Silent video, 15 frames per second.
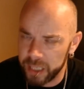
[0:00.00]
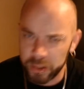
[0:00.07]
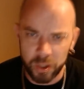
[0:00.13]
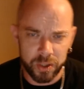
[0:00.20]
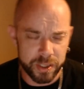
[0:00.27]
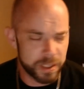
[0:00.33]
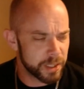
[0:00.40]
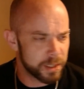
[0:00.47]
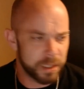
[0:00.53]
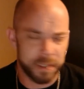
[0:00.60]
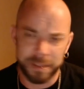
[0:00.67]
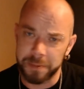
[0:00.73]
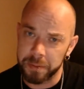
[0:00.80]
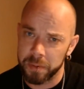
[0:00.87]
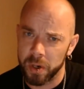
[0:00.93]
honestly,
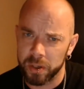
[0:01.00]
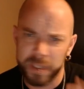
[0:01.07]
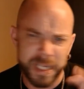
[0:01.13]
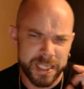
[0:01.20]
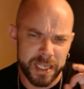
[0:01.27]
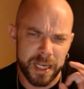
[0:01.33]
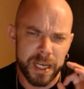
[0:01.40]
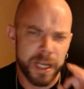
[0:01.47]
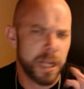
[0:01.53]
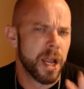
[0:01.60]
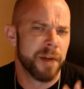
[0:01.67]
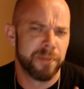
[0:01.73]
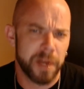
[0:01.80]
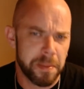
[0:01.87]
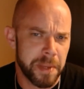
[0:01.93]
don't get me wrong, he's a
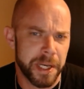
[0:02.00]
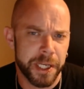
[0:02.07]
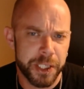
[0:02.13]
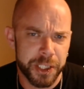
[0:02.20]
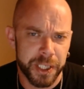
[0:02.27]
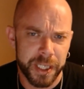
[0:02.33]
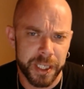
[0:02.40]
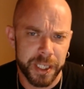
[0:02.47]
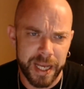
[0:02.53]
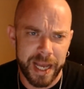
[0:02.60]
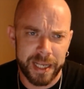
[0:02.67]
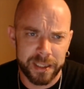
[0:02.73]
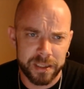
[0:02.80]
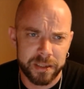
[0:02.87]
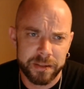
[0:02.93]
lovely miniature,
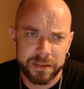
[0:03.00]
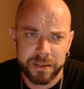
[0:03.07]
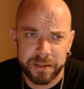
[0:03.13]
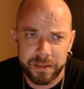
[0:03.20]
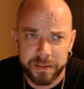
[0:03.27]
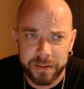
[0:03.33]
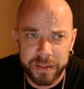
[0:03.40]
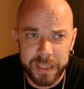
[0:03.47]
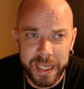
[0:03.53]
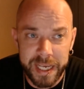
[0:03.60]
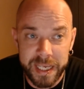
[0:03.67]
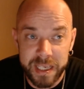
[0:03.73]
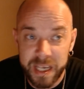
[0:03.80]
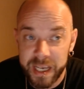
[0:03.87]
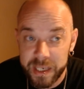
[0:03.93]
and
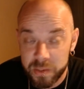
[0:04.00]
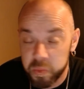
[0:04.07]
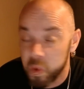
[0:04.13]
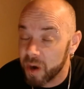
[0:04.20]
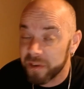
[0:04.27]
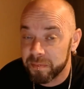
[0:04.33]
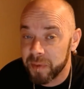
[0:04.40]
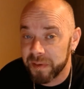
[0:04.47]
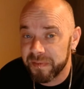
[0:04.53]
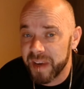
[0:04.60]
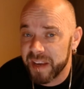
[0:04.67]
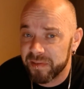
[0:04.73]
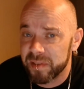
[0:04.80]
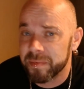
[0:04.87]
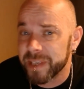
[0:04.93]
he's one of my
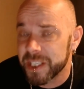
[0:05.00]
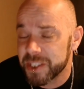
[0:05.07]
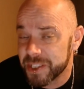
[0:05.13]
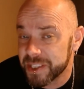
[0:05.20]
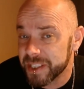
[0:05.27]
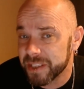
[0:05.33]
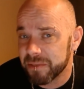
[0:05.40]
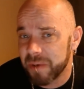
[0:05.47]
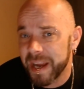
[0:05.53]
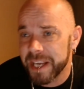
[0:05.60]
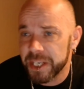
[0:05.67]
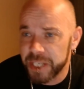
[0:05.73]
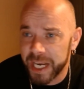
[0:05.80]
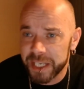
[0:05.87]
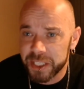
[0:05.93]
favourite miniatures in the
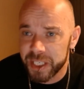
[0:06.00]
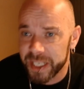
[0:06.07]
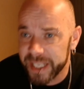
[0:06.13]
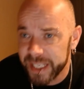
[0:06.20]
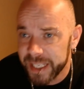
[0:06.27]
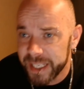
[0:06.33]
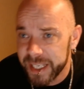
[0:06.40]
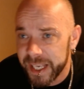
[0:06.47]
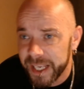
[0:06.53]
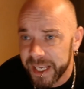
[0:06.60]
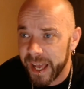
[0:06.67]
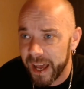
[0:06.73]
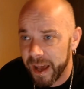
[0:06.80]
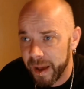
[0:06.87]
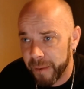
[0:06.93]
range, actually.
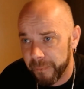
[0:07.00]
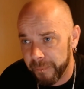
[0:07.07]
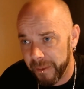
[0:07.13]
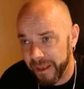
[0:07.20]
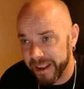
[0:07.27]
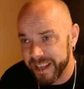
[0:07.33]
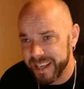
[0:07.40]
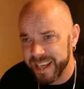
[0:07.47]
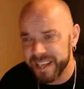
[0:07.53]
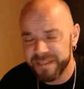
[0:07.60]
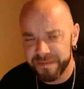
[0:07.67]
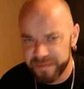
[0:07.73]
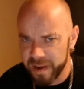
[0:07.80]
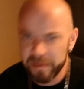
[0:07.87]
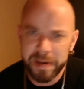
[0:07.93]
And he's
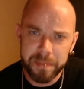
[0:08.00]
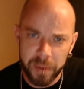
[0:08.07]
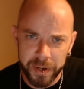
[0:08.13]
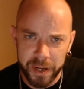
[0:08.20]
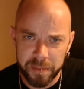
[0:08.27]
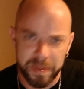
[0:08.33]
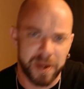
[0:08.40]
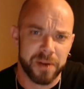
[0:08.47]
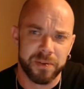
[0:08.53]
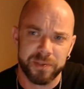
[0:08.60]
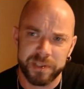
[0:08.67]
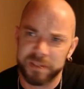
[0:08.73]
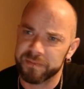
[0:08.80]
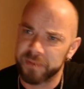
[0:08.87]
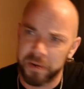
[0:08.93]
very
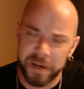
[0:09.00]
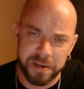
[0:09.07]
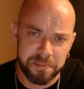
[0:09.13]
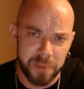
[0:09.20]
monopose, very